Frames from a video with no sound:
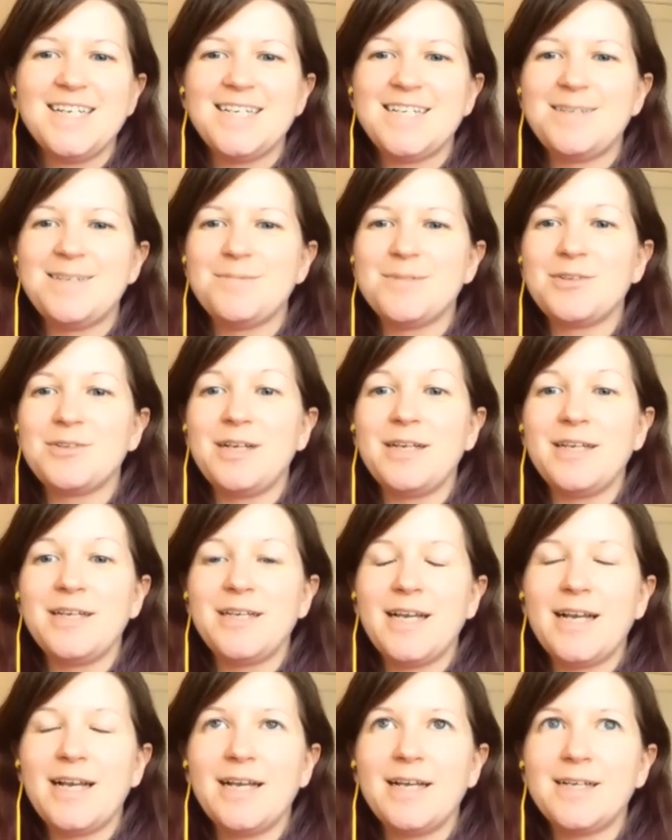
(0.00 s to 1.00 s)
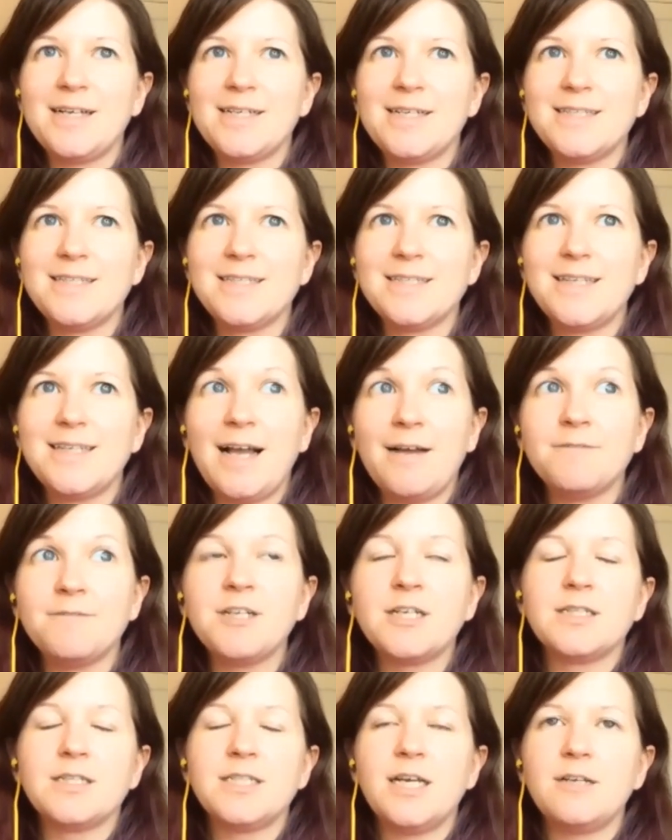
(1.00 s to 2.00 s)
So I have
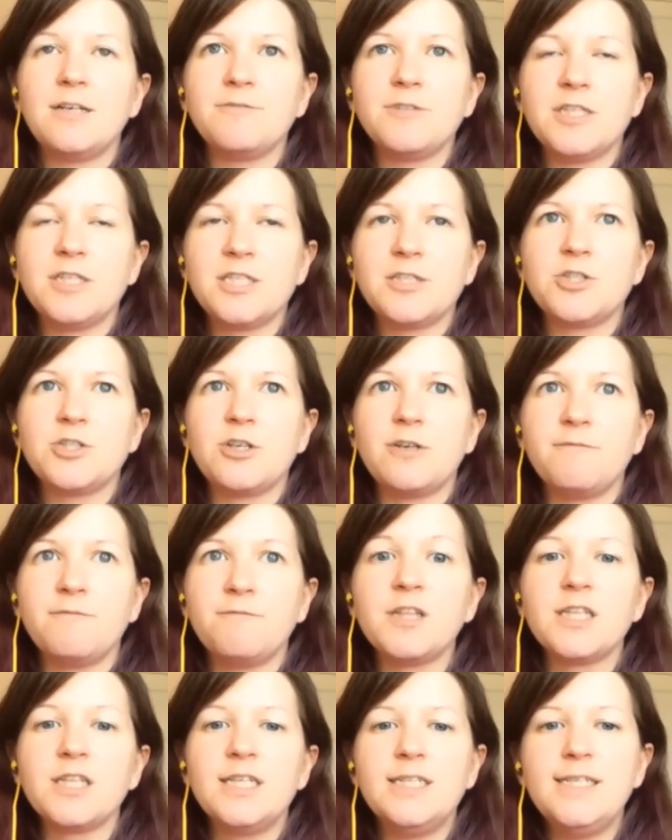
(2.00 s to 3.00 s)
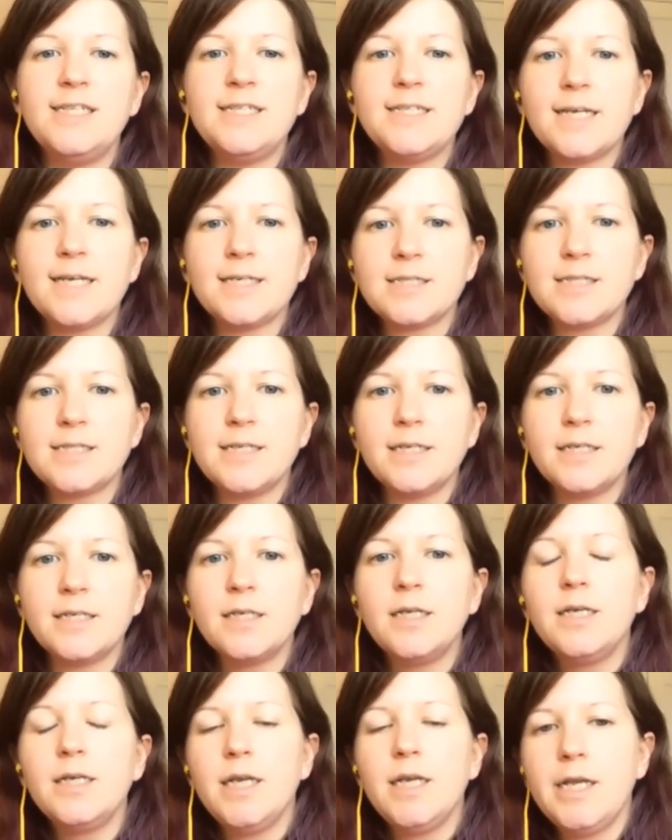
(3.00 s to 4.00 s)
done a ton of research on validity
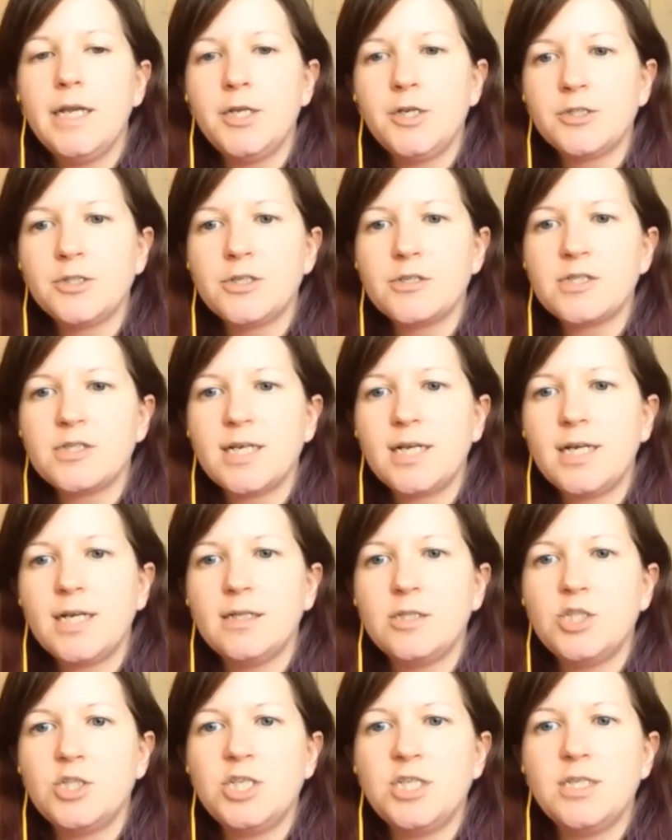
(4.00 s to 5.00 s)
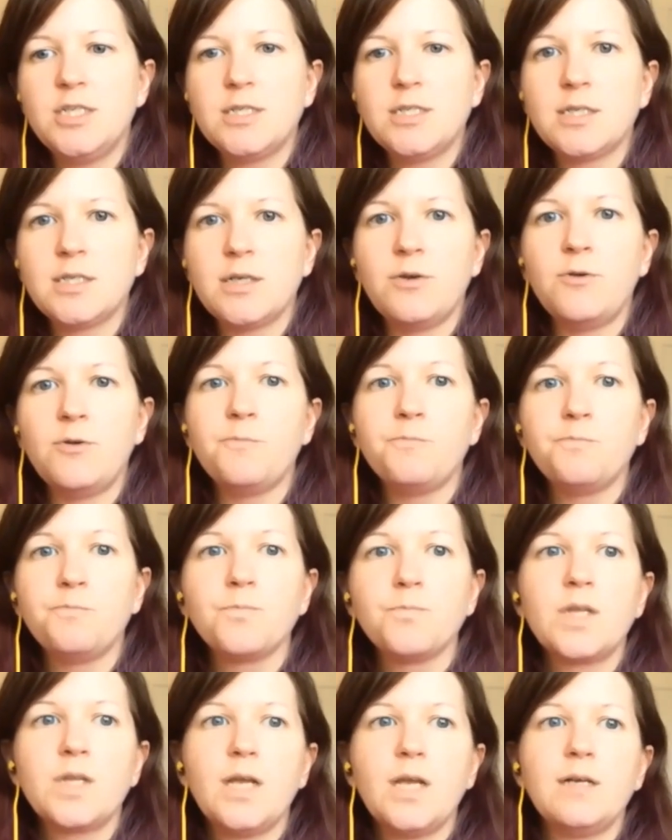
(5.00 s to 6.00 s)
testing in neuropsychology. So
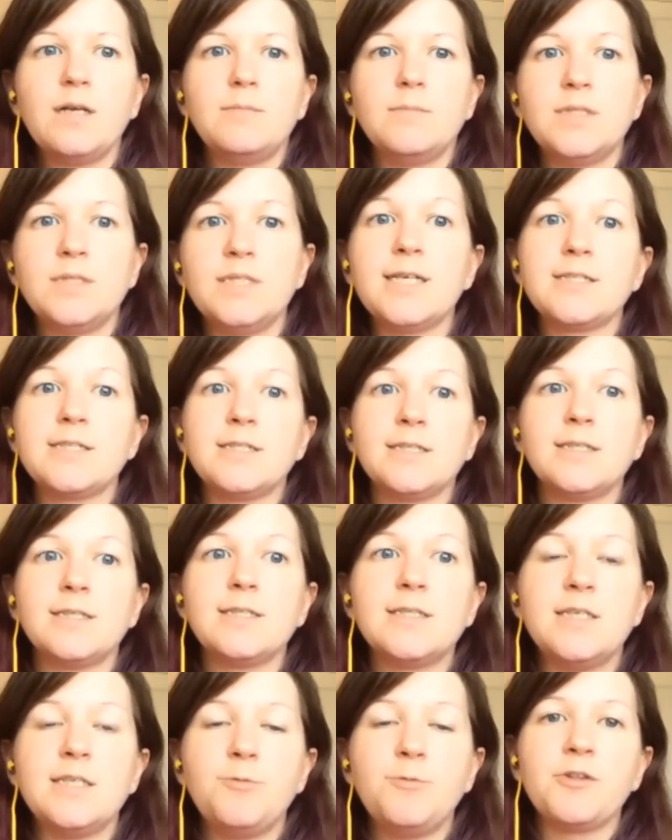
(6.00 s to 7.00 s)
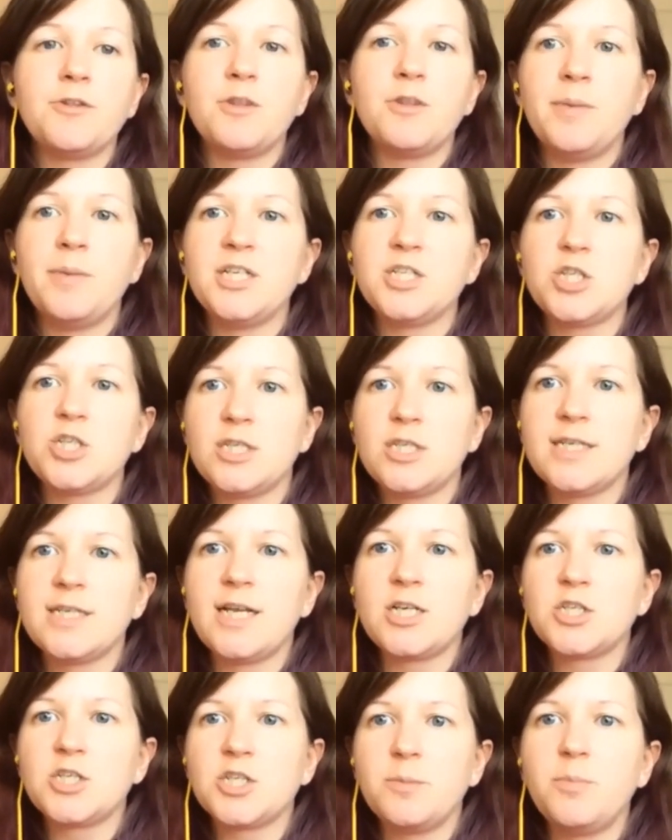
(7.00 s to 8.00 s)
testing to see whether the patient is
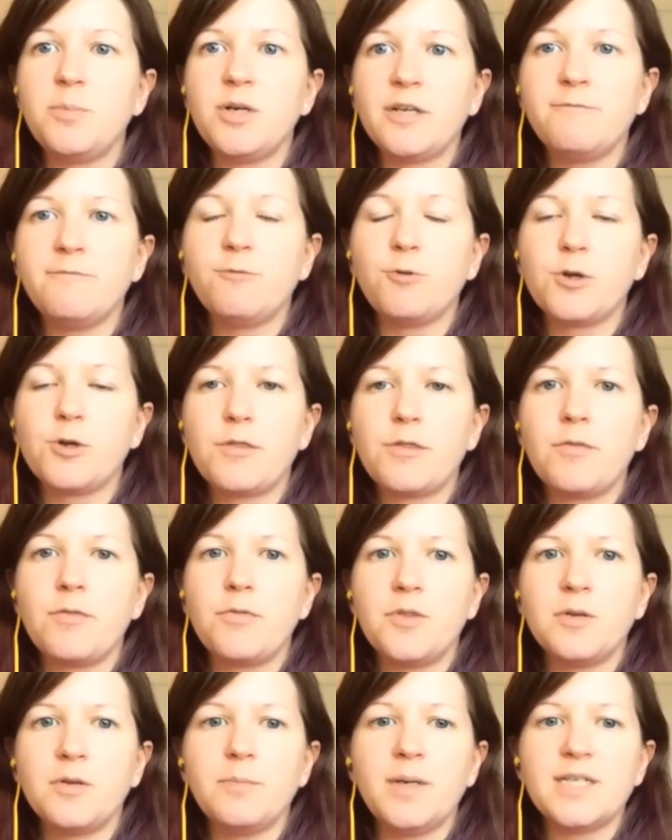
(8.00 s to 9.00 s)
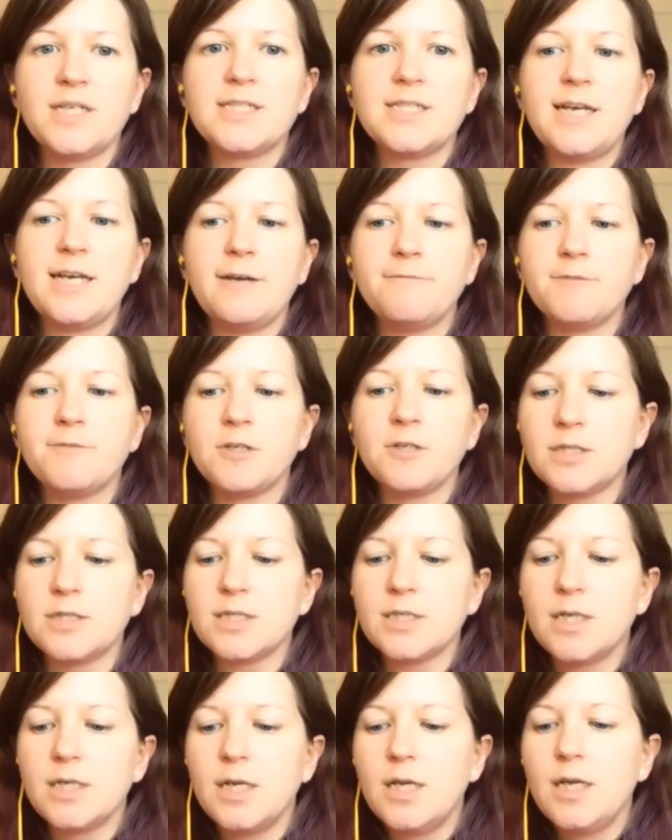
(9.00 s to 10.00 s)
actually putting forth their best effort.